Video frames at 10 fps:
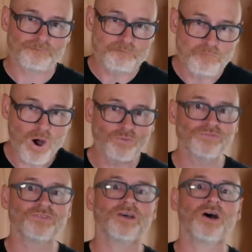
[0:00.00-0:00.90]

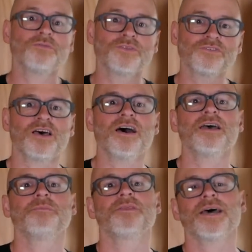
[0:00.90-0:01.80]
most of the
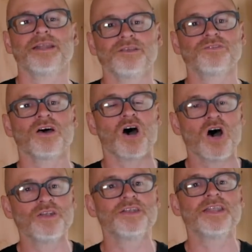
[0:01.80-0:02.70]
time, that is
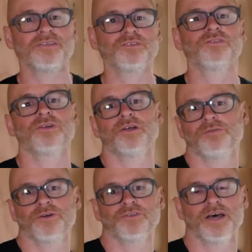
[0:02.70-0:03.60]
unnecessary
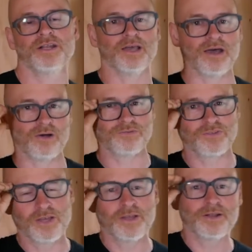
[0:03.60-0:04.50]
for a tiny
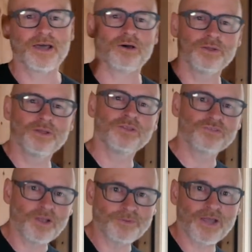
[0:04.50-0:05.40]
house. Now,
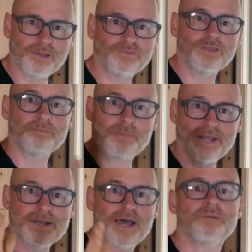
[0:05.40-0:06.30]
sometimes it
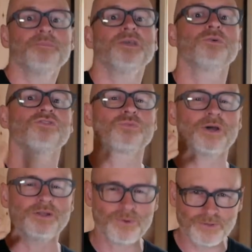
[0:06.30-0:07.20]
might not be, which is
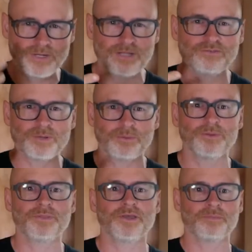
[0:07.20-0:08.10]
why you really need to be able
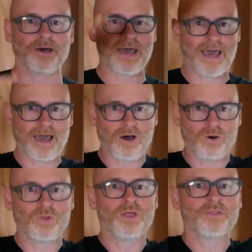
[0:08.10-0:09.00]
to think about
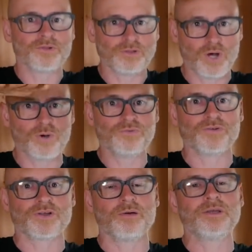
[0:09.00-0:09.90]
how the loads
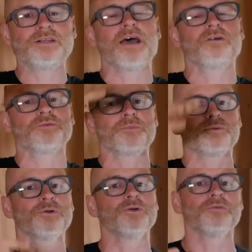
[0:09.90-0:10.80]
are coming down from
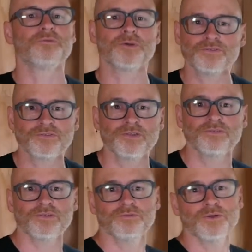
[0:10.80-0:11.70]
the roof. For
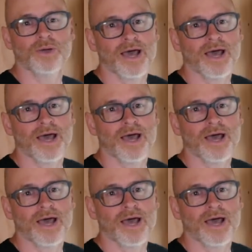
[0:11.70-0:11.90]
instance, if you